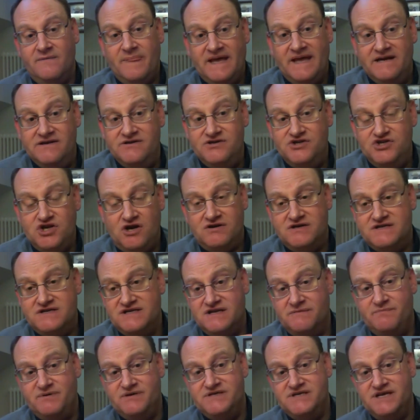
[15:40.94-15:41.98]
in
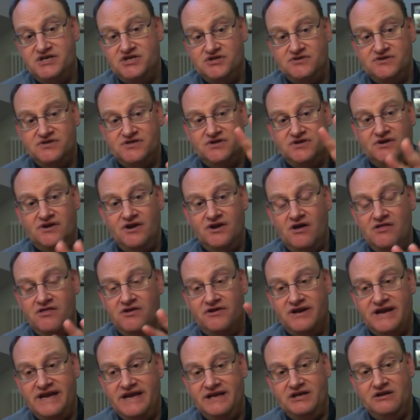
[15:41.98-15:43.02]
juxtaposition to another
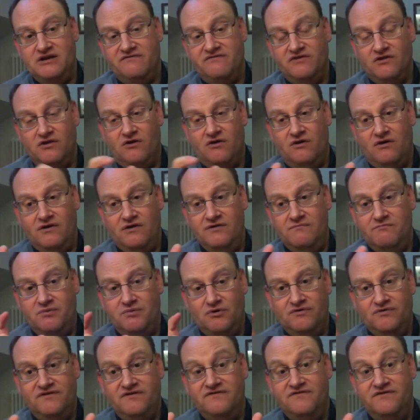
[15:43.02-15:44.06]
area of law, and
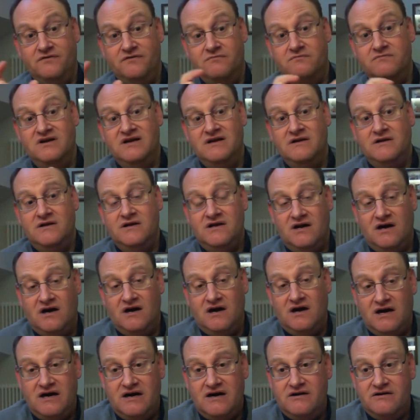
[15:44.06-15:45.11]
both of them
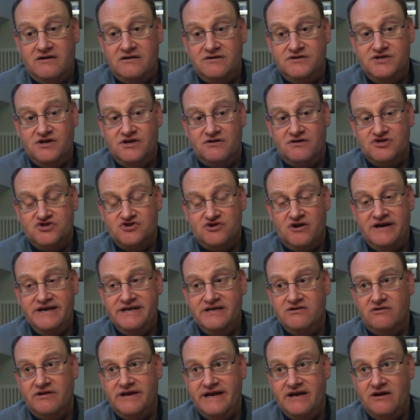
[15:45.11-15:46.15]
are
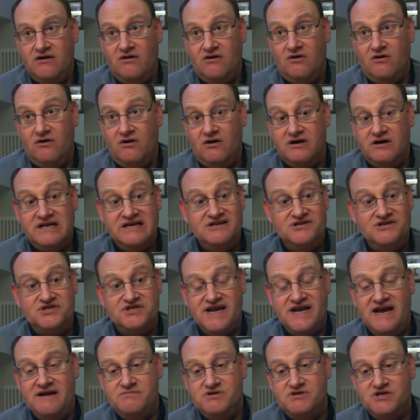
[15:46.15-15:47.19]
doctrinally or
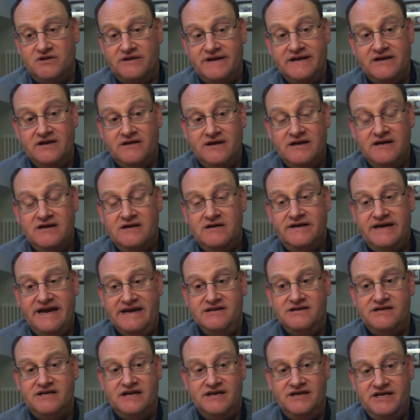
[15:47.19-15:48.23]
conceptually
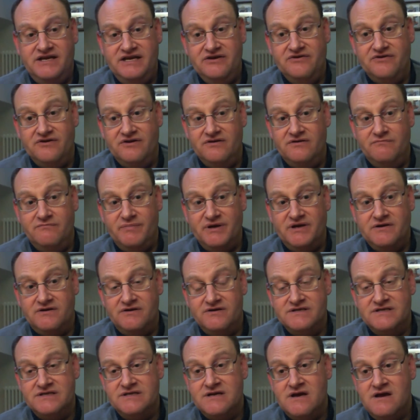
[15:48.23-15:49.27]
incoherent,
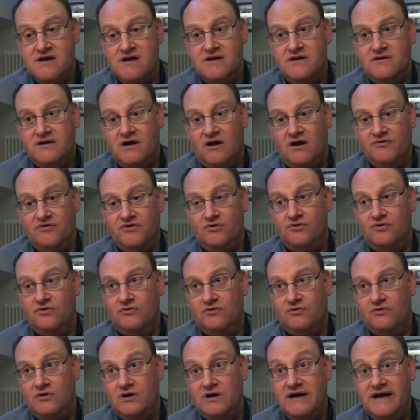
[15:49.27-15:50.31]
because
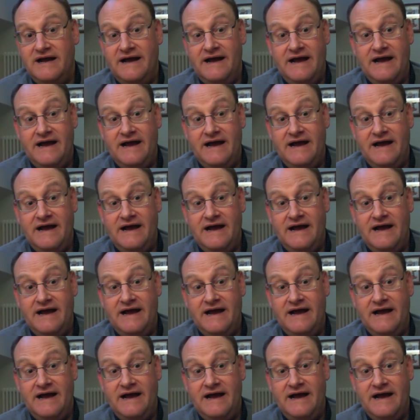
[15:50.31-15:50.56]
although